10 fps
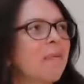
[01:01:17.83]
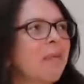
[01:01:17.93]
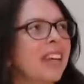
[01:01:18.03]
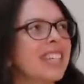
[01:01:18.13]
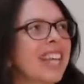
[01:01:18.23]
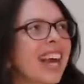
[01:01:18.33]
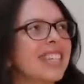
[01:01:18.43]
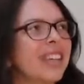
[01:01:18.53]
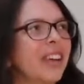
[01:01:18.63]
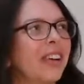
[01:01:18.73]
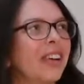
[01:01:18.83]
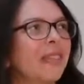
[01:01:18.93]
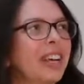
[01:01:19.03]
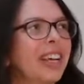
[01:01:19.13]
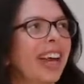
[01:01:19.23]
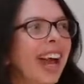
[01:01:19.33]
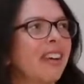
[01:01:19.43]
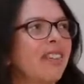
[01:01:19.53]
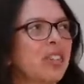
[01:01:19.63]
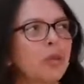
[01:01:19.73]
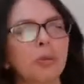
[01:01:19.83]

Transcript: So we have a Zoom